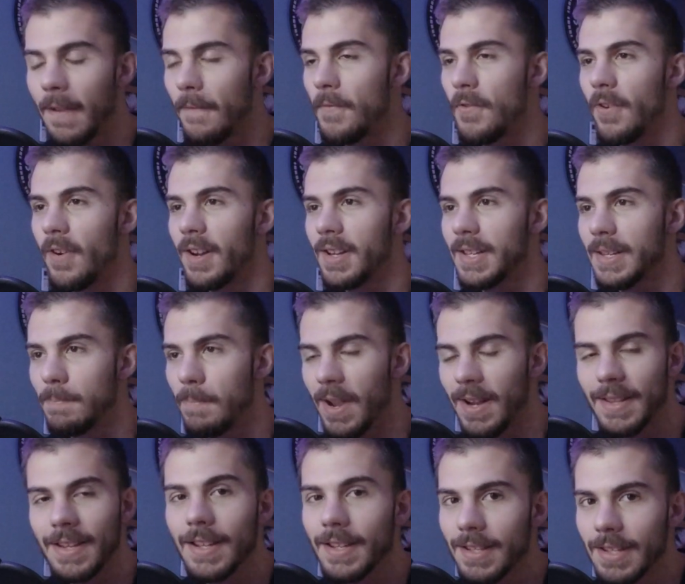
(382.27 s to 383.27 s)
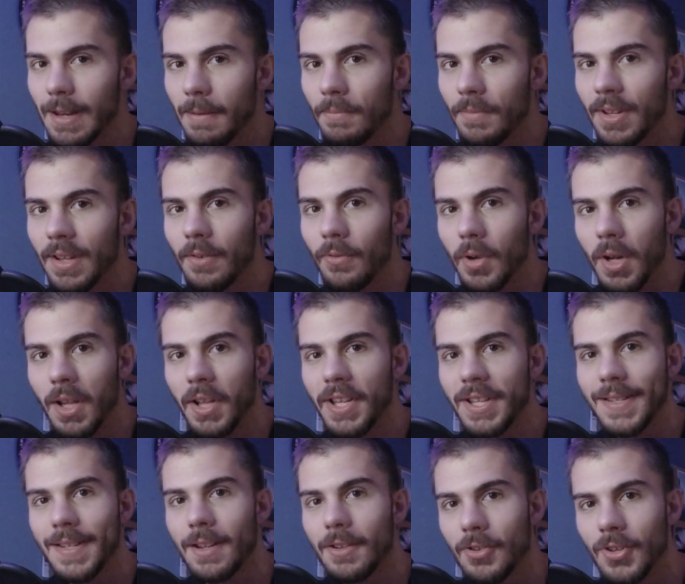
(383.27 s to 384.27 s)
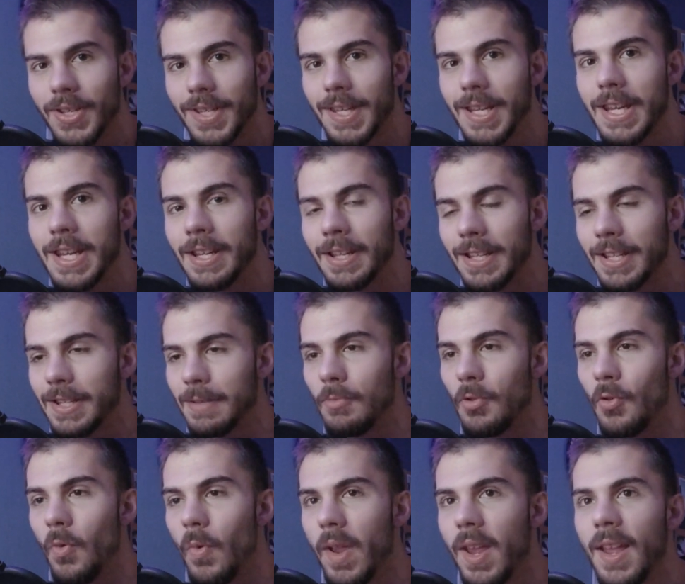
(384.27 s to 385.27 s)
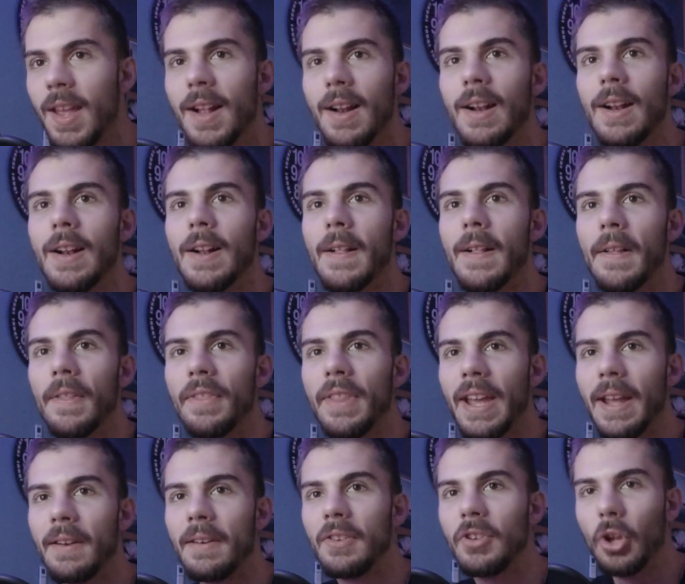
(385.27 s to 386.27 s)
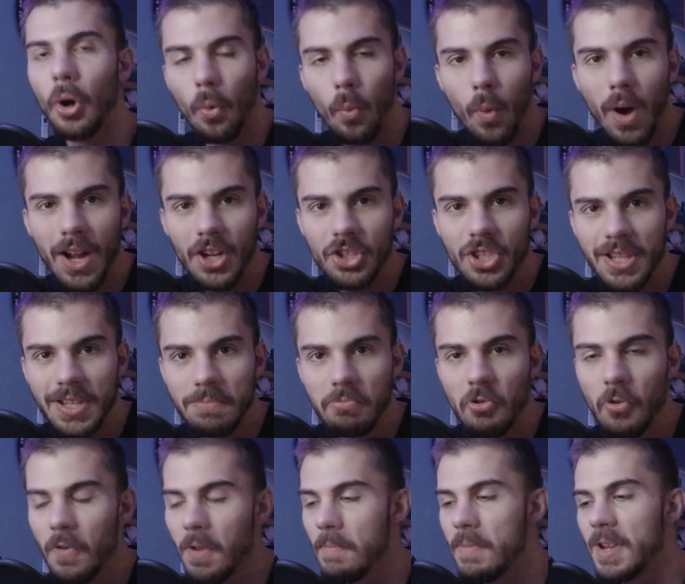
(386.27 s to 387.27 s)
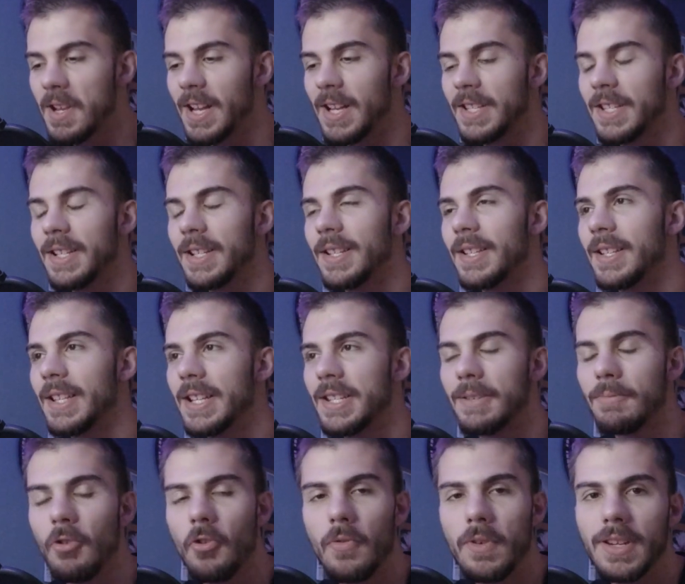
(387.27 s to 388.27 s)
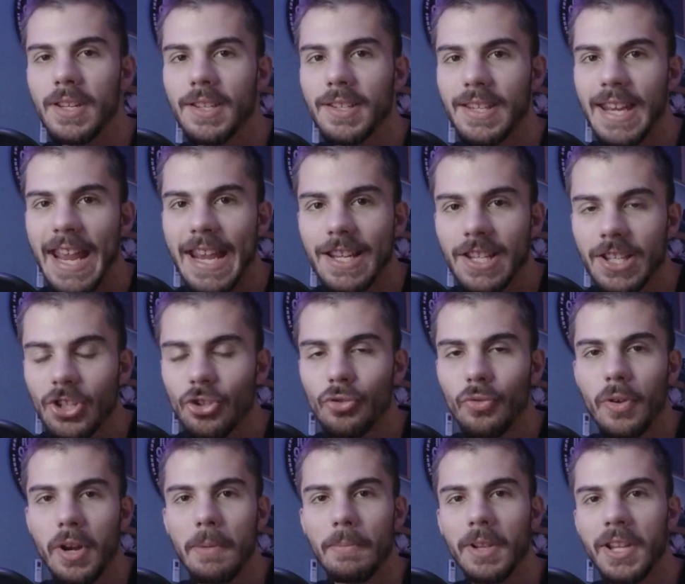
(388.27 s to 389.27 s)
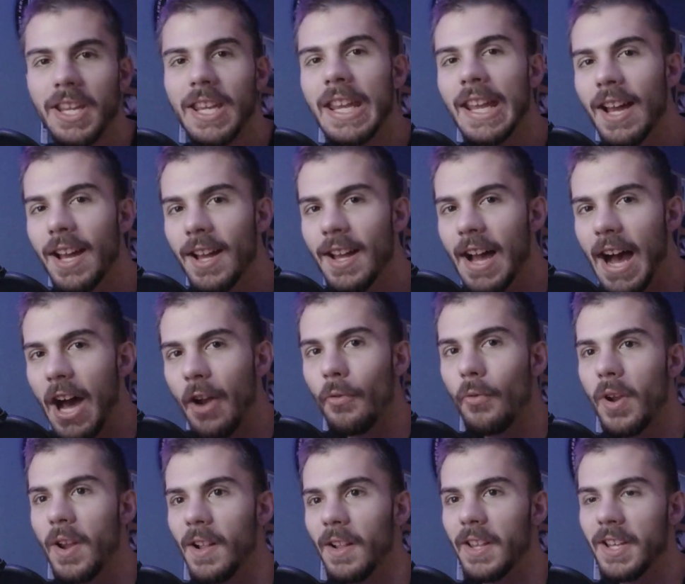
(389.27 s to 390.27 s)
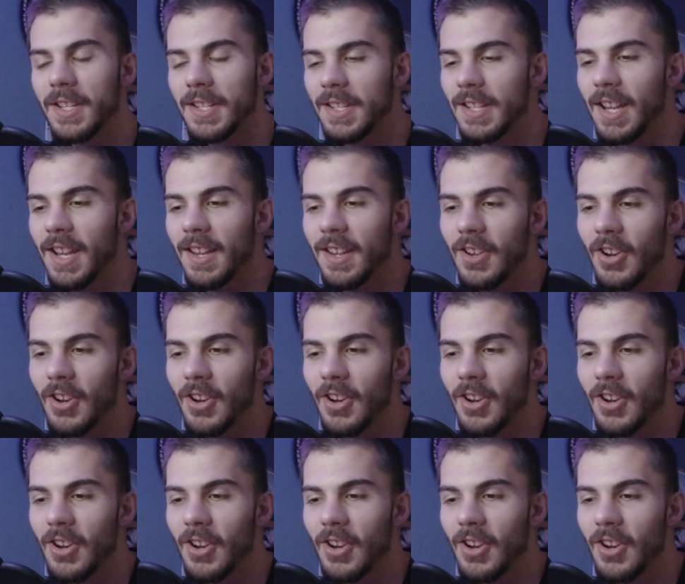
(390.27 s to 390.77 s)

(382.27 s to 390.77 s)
If you're expecting something realistic to see in this movie, then don't watch this movie, because this movie is extremely unrealistic.